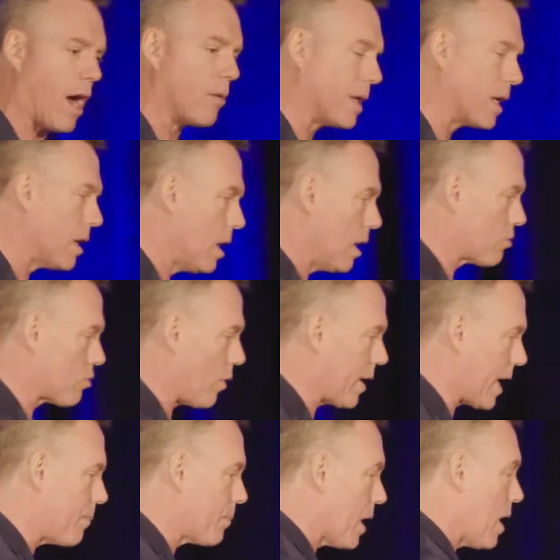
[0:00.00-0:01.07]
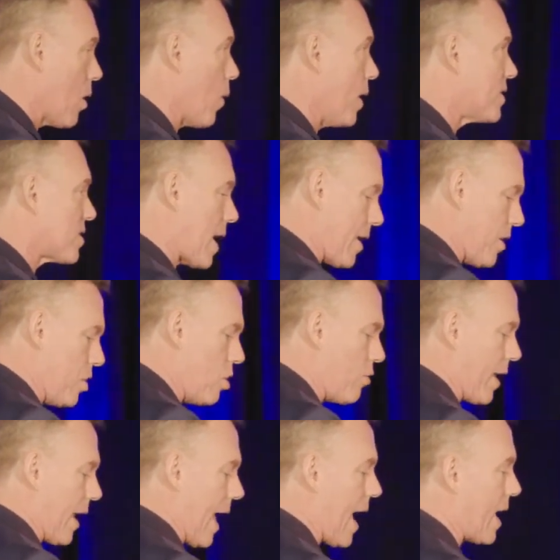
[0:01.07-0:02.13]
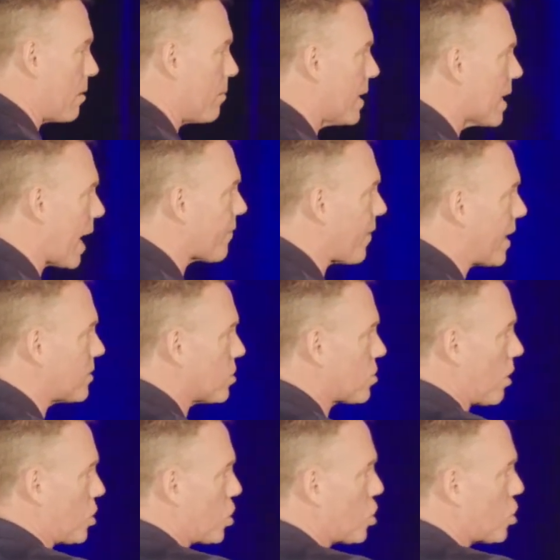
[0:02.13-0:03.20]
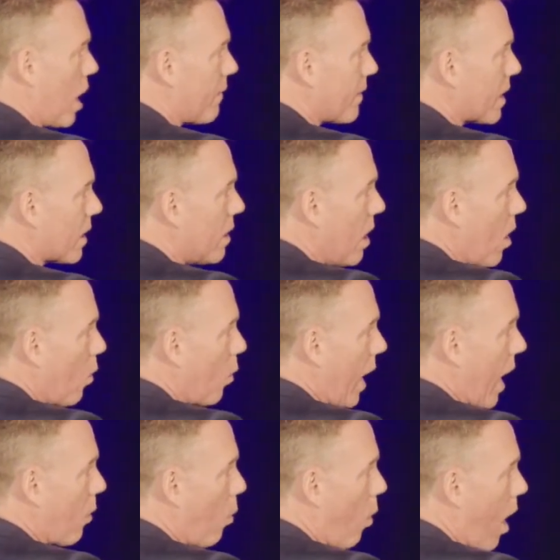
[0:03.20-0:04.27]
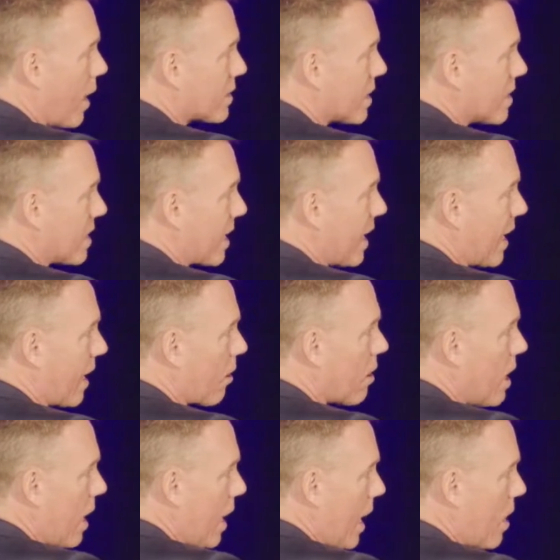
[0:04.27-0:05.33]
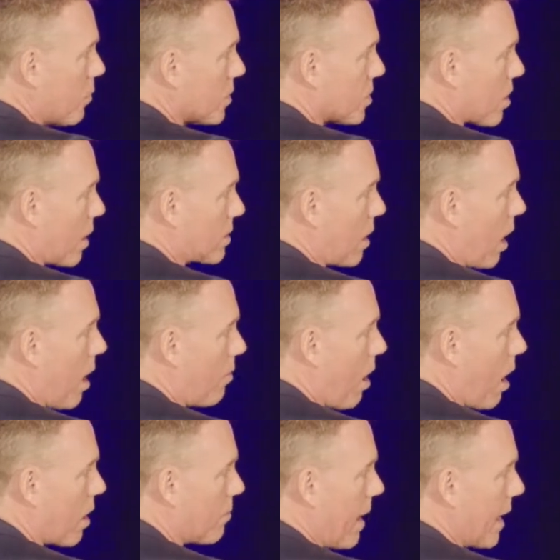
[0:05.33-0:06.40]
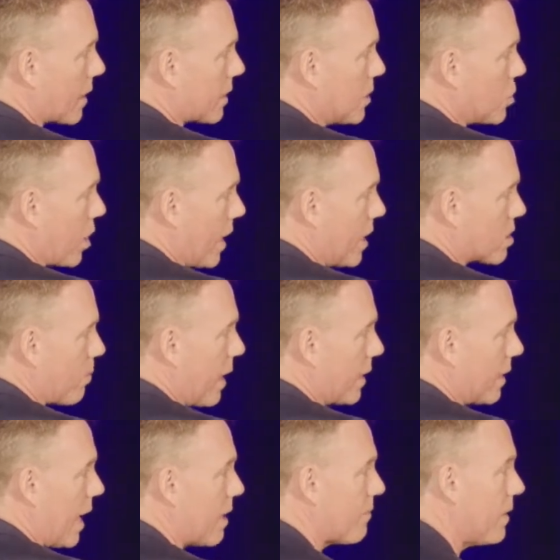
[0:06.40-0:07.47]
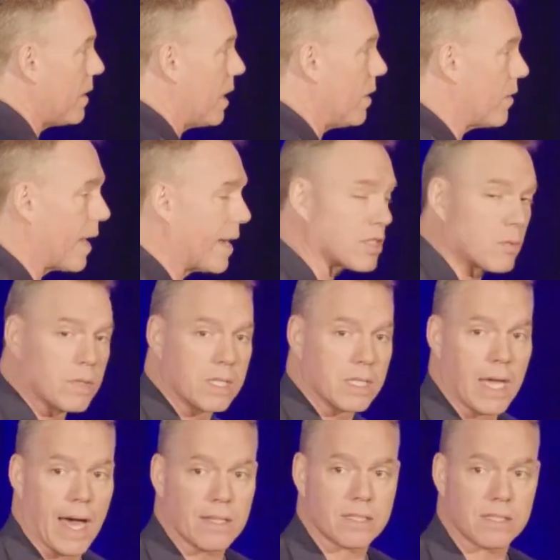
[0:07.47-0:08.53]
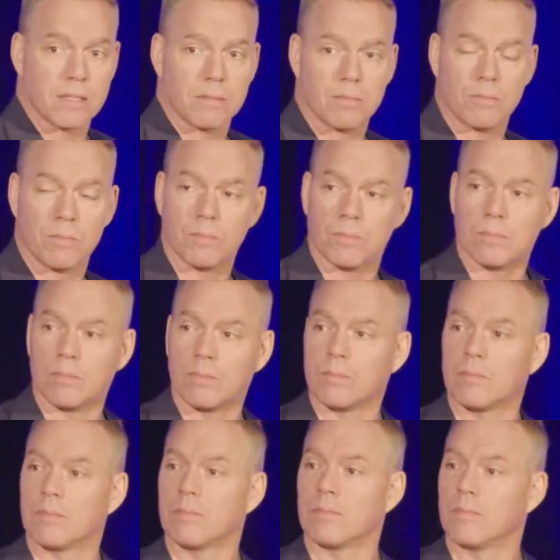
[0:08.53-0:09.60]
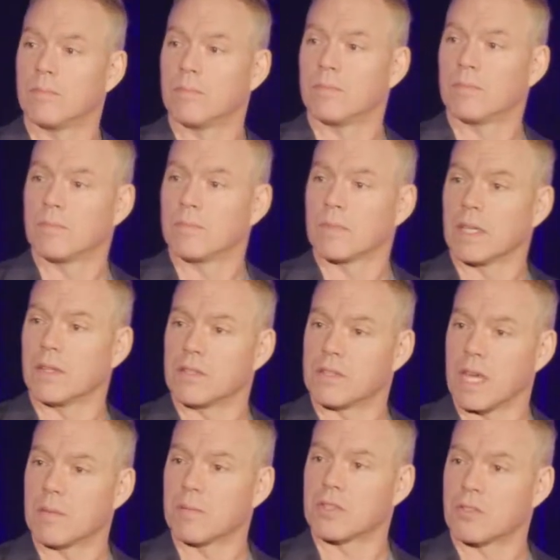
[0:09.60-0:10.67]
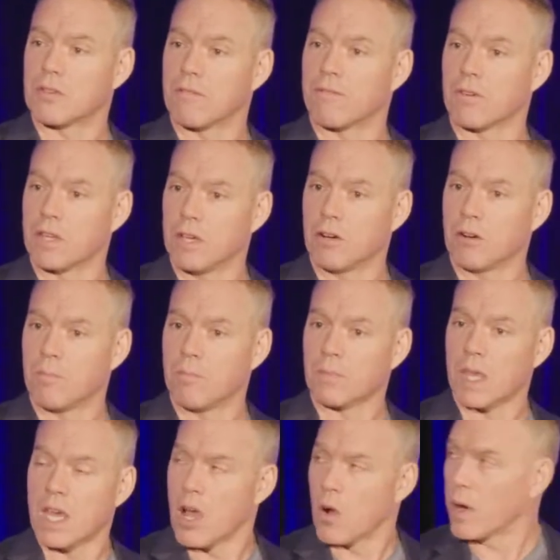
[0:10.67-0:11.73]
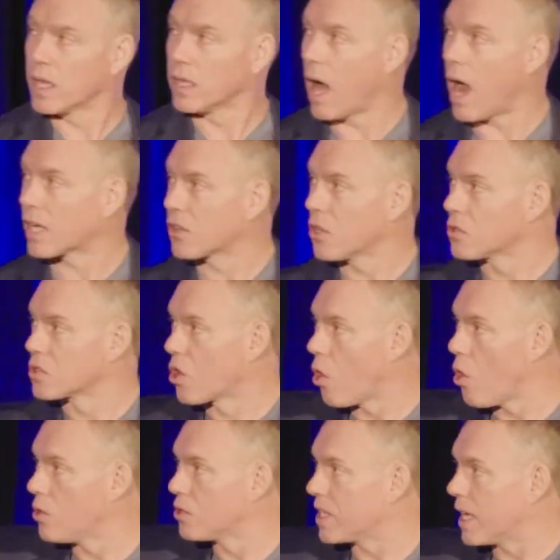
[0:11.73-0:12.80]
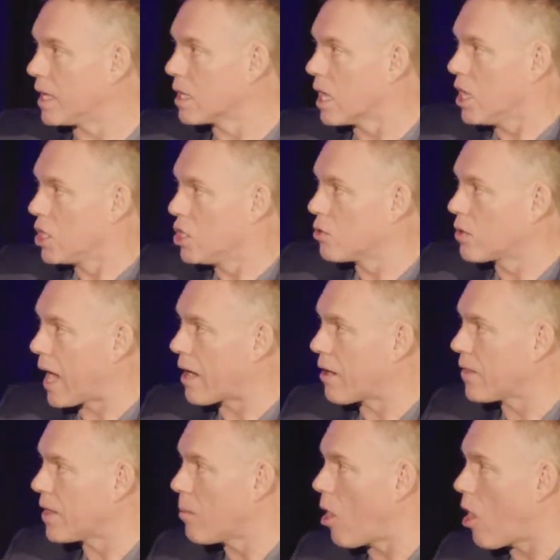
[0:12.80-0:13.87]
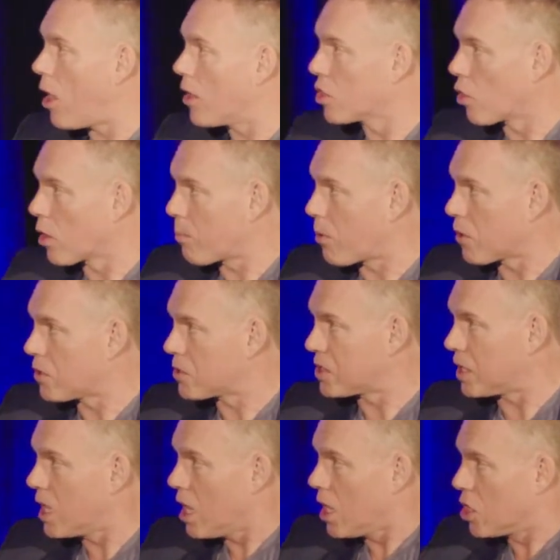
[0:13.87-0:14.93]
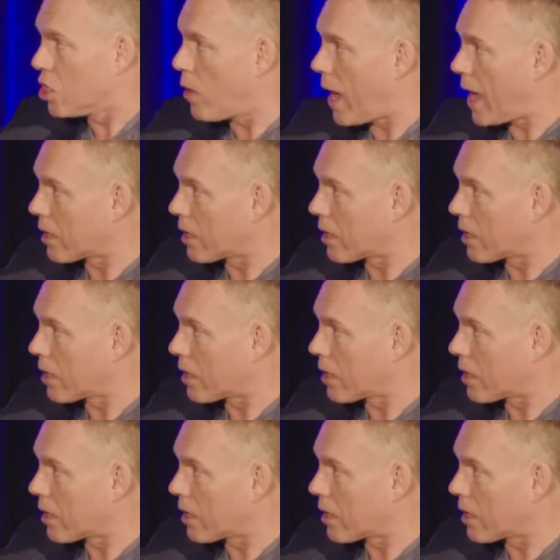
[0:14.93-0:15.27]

around me growing up. Once I knew that, hey, you mean if I just start shoving what I want into here, it will start to uh, automatically change my life? And the answer was yes. And the same is true for you. We lock those goals in. You carry them on your person. You